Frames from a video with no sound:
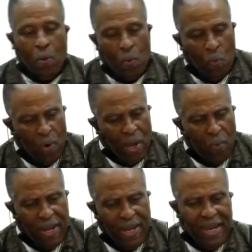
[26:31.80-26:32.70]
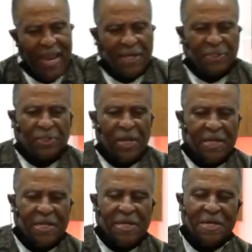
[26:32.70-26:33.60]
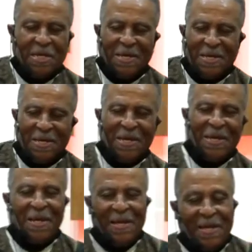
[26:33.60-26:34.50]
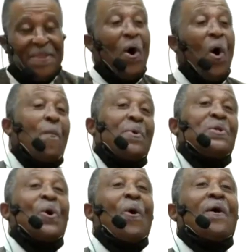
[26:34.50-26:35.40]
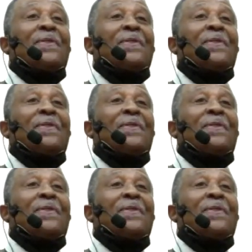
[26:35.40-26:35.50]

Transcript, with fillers: where we extend the open door, the